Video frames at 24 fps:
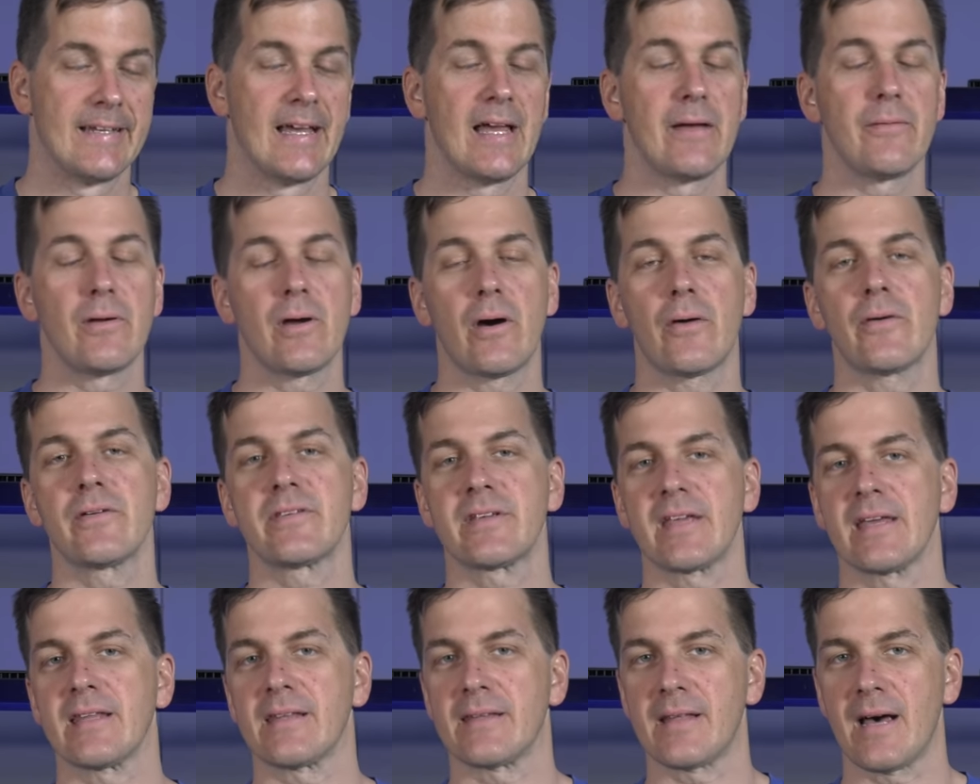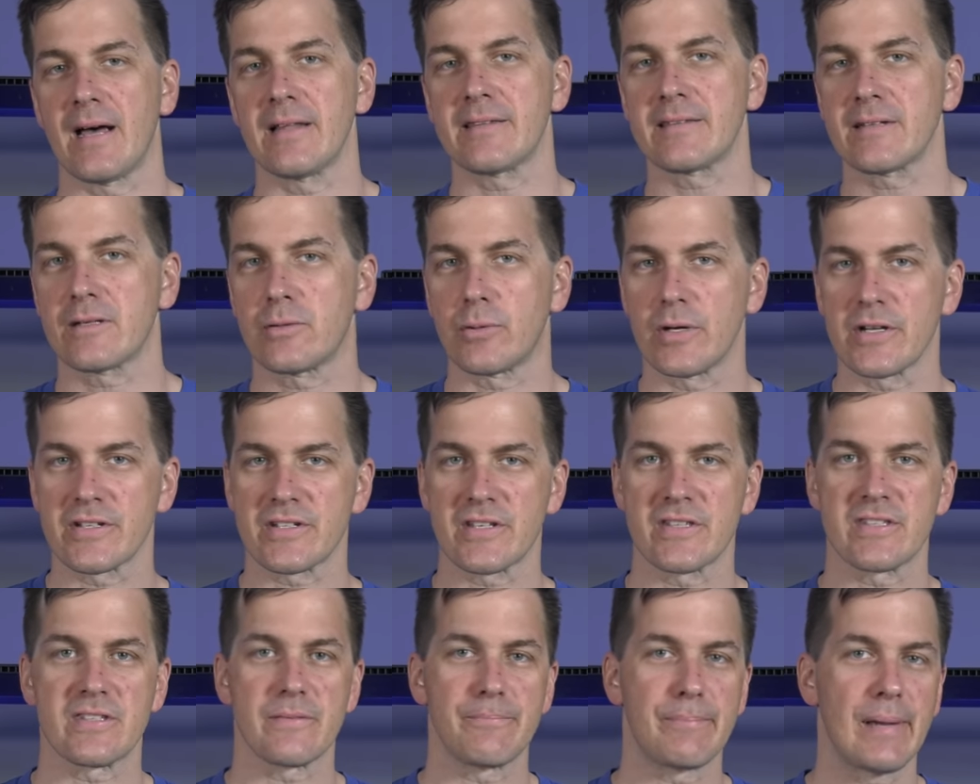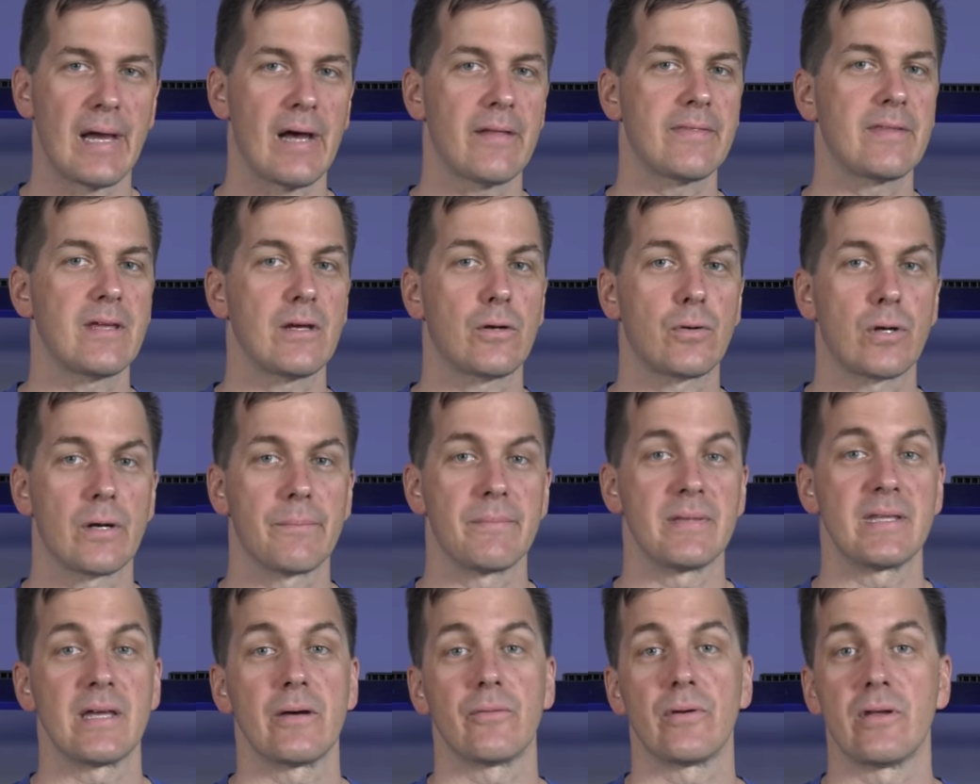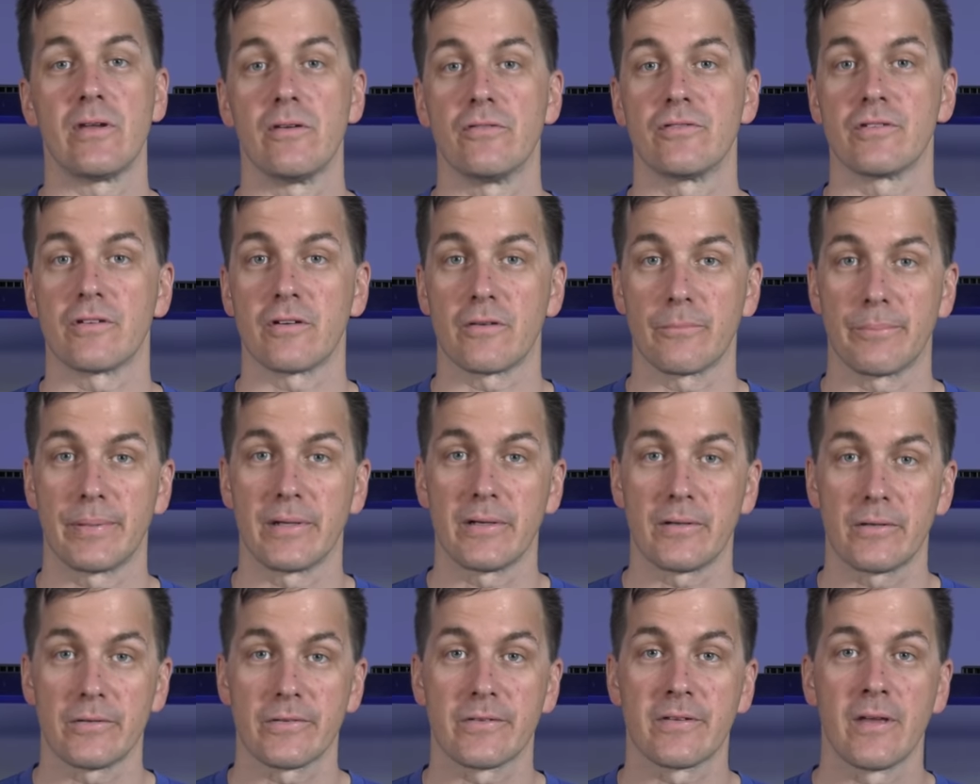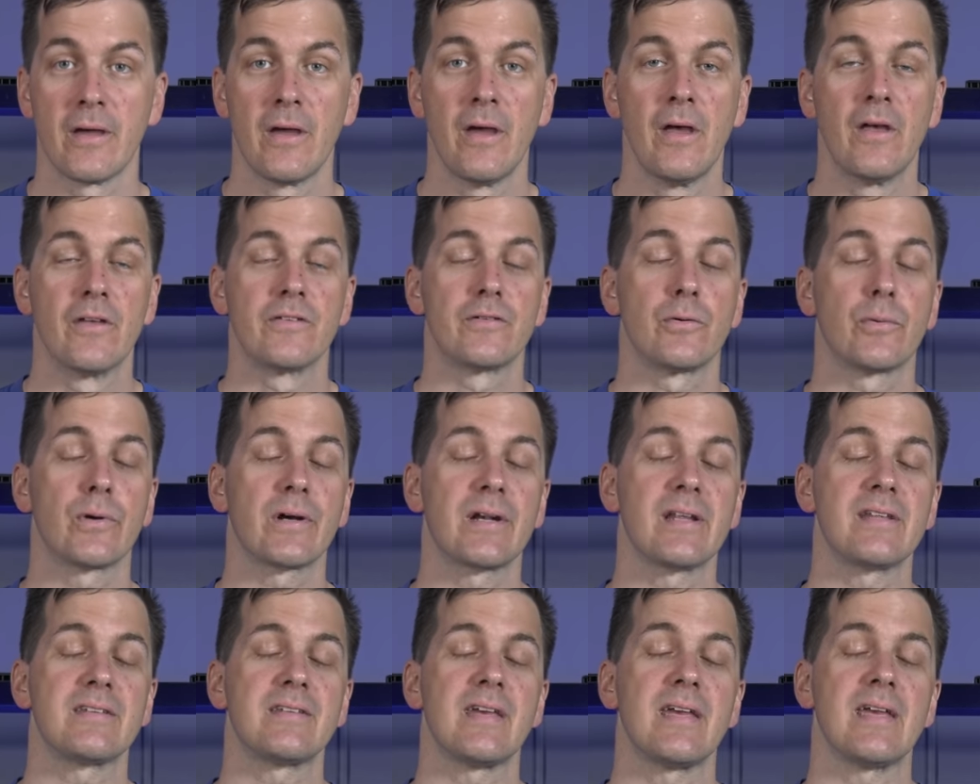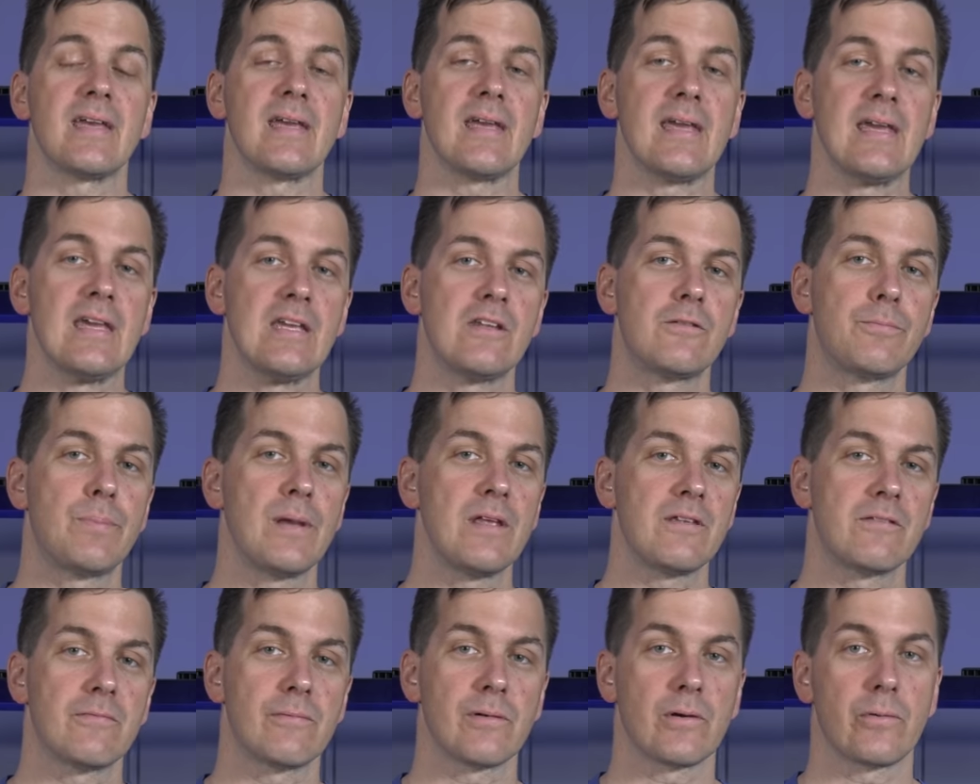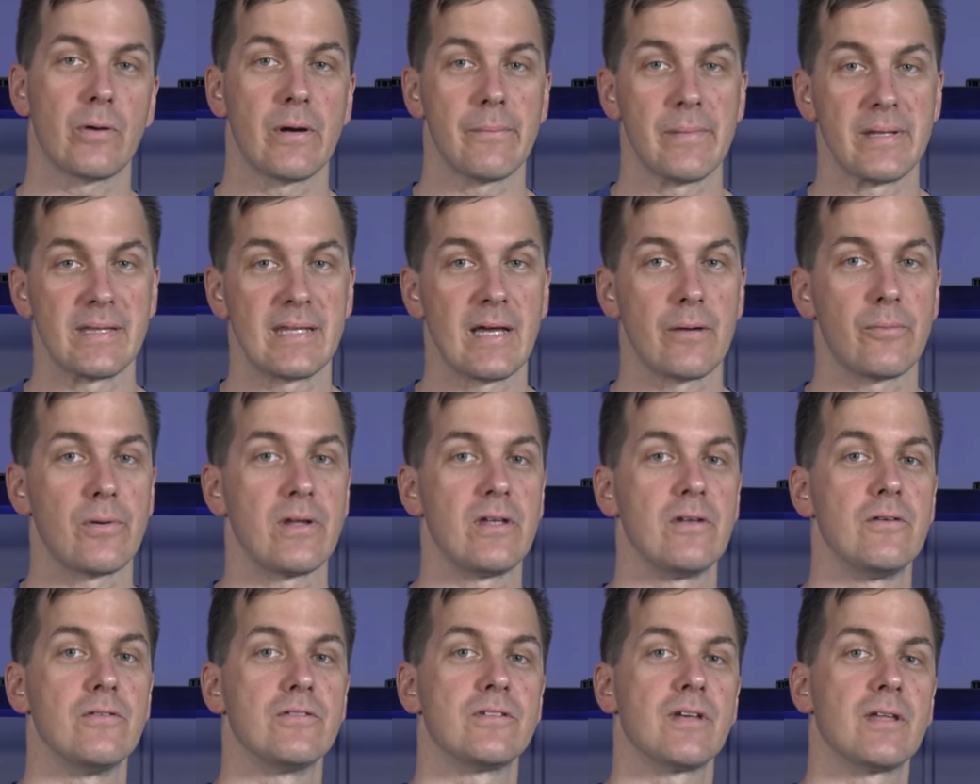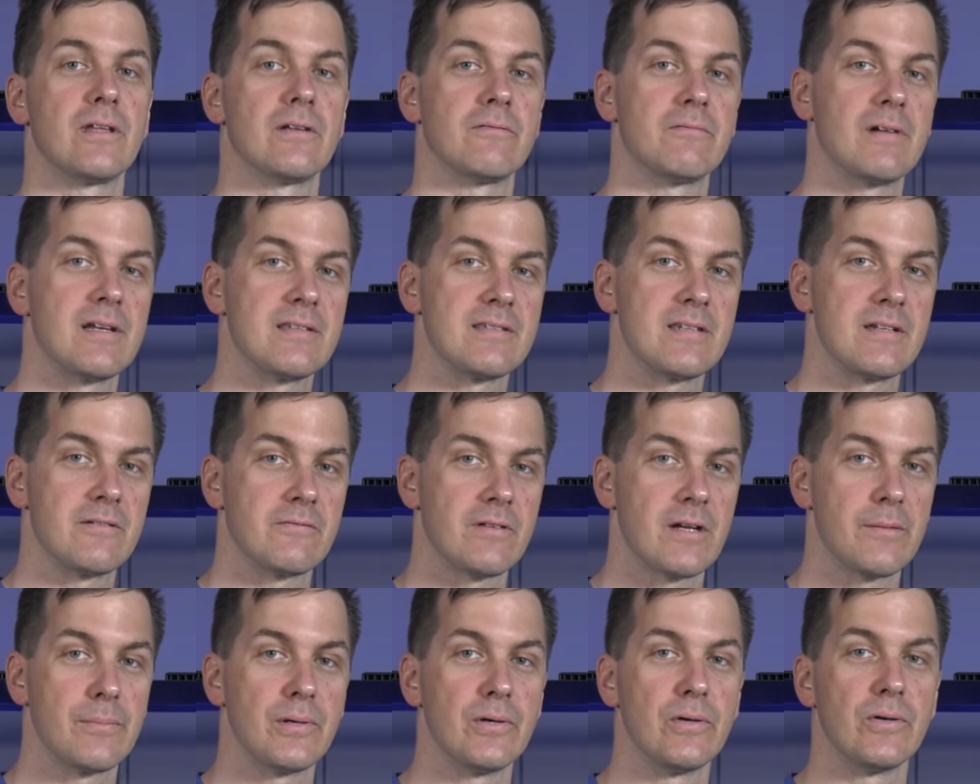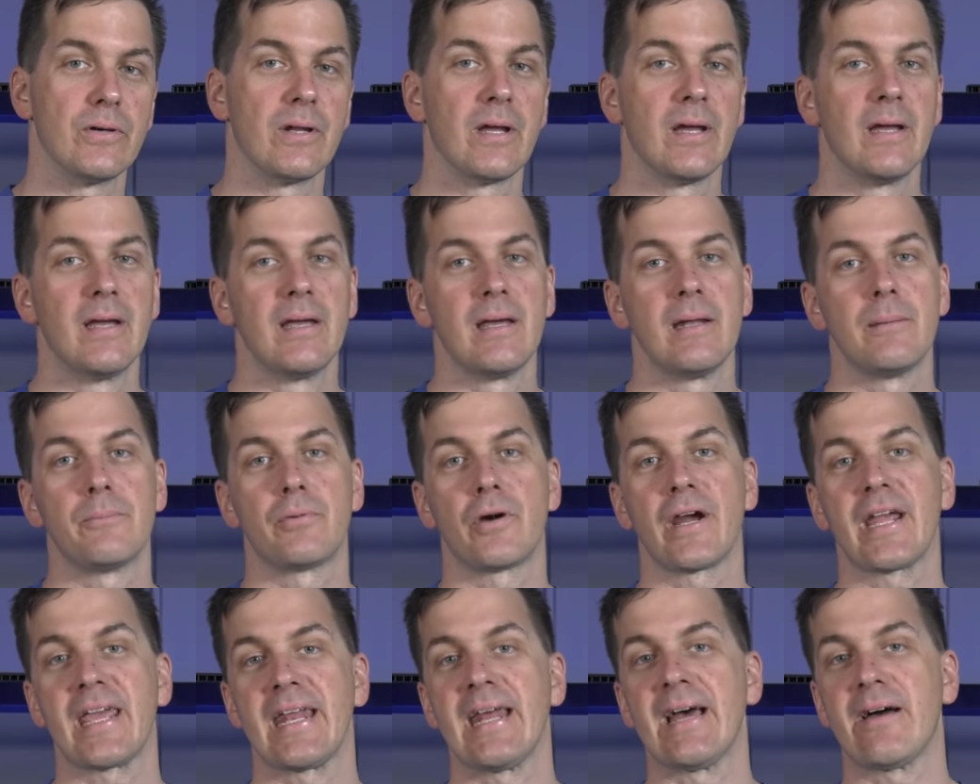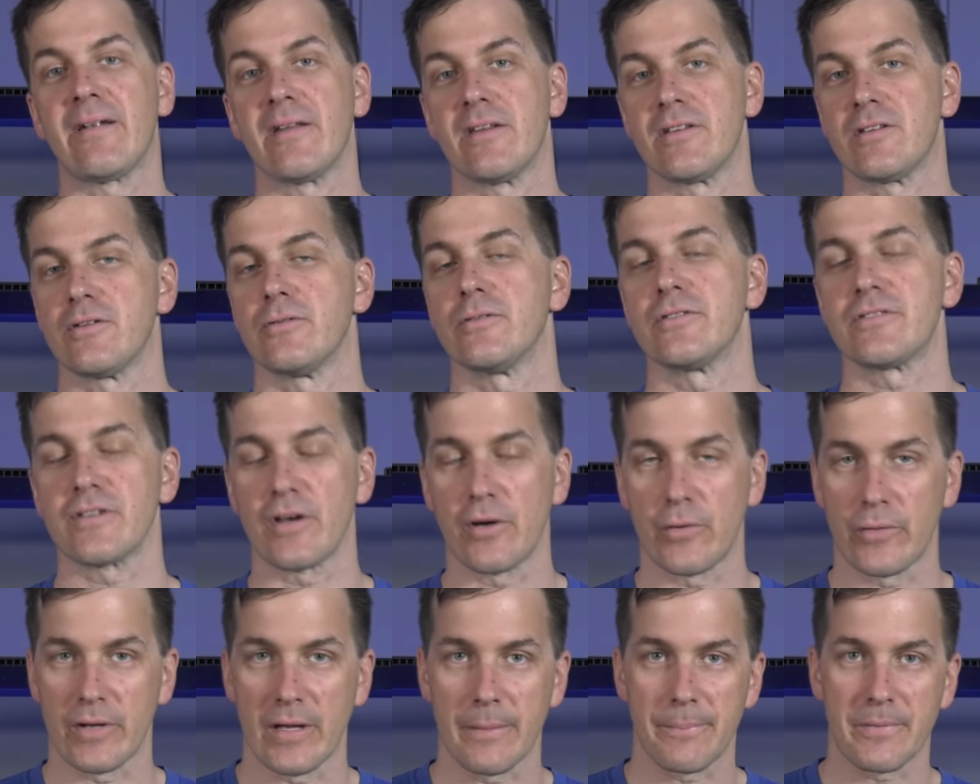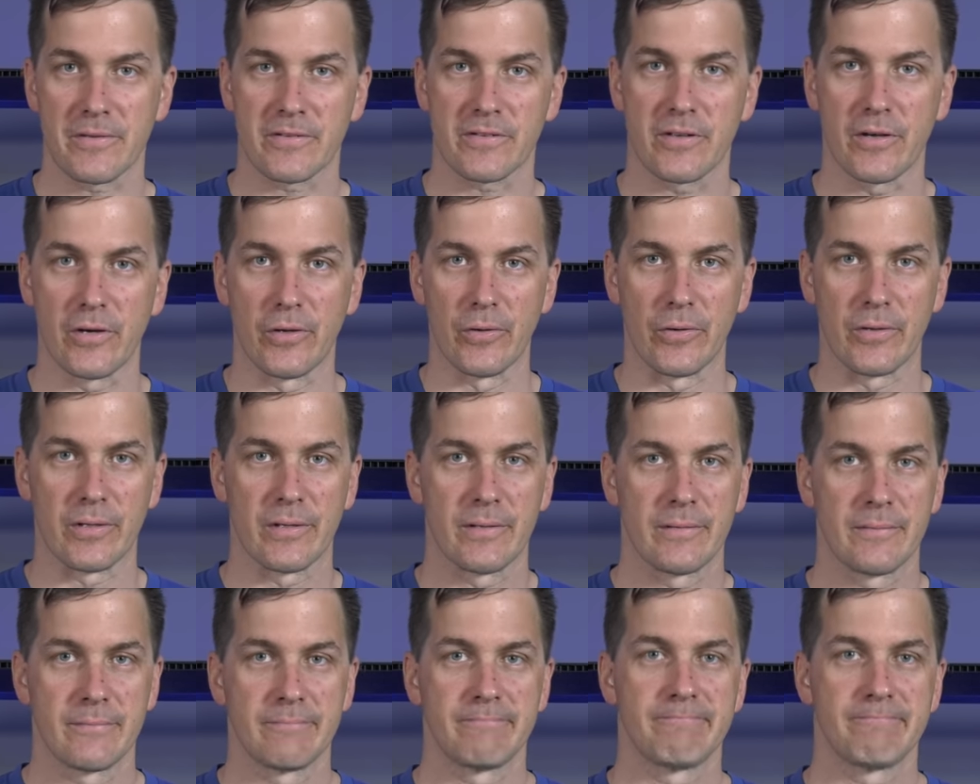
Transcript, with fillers: And we always get lots of questions about the equipment that we use in our builds, so we're going to take each piece of equipment that we used on the Red Sea reboot and break it out into its own episode.